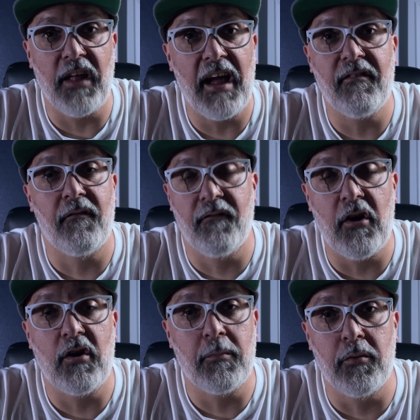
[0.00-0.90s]
have a
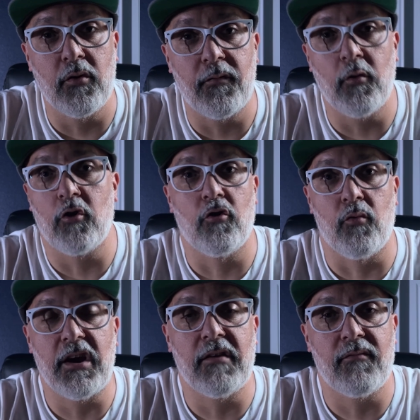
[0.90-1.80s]
very beautiful
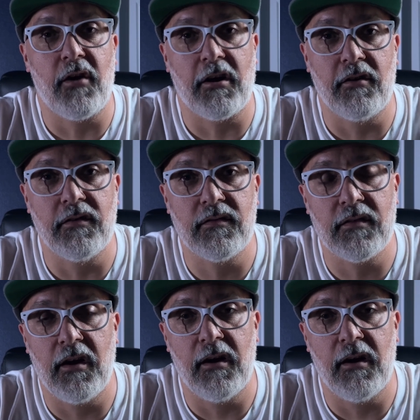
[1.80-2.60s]
green fragrance.